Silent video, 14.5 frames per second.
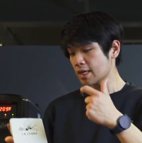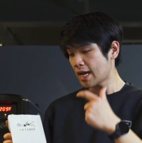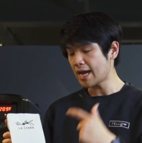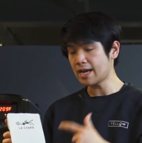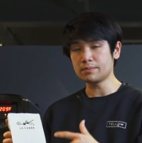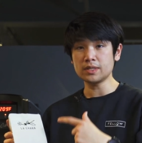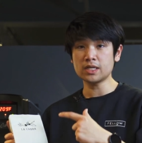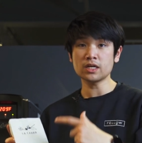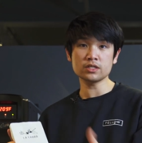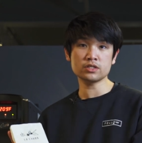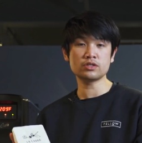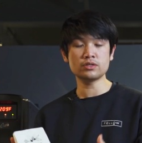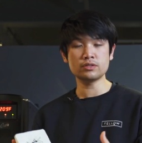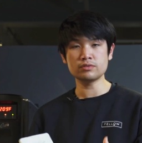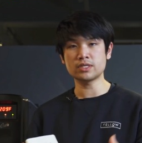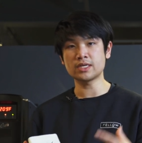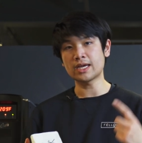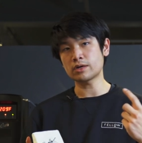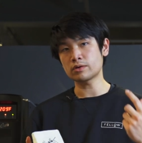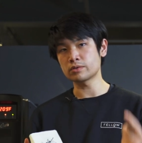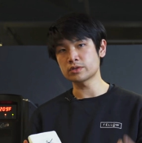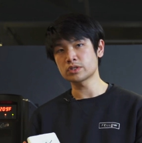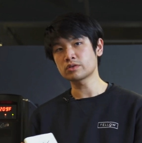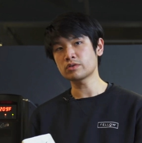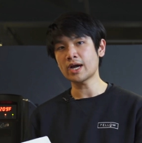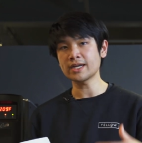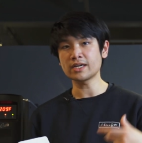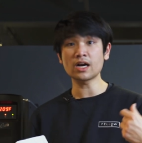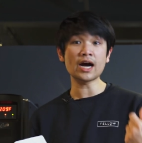and because you're using a coarser
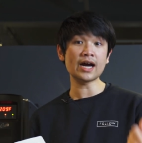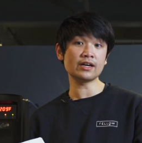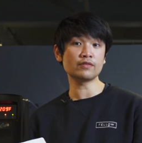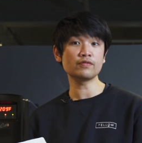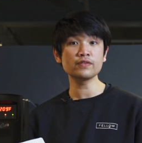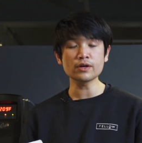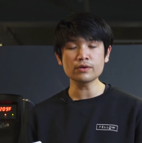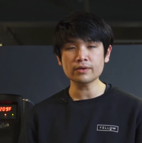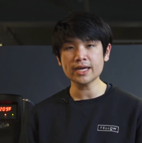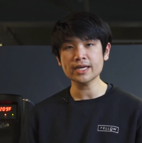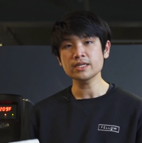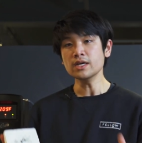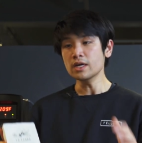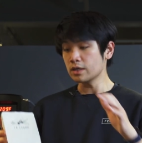grind or higher flow rate,